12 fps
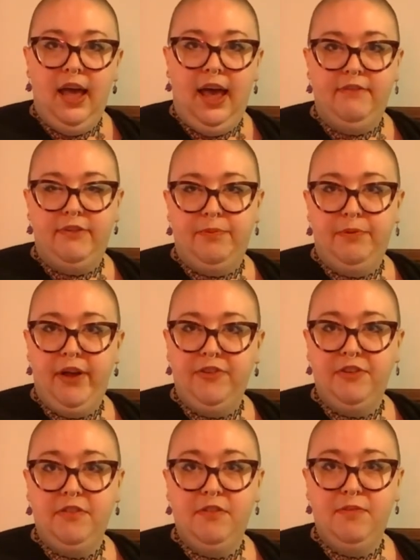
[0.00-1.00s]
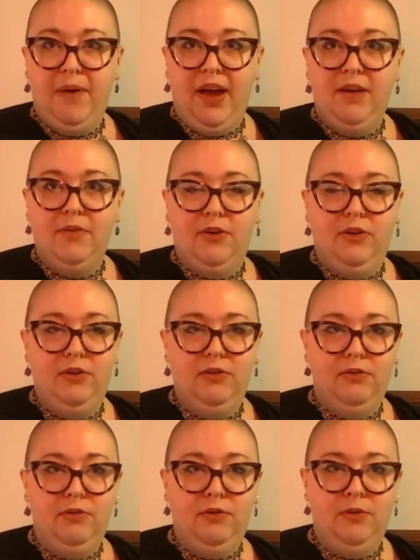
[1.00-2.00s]
have a depression
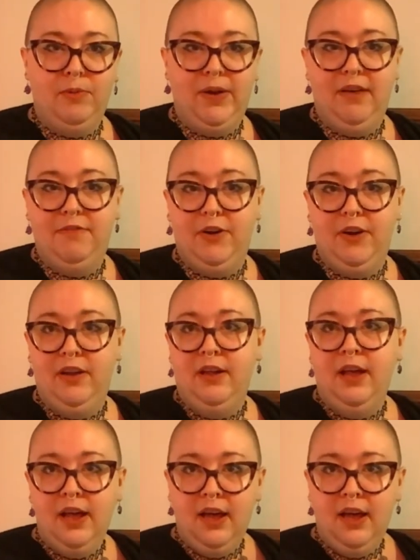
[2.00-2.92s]
spiral, or whatever.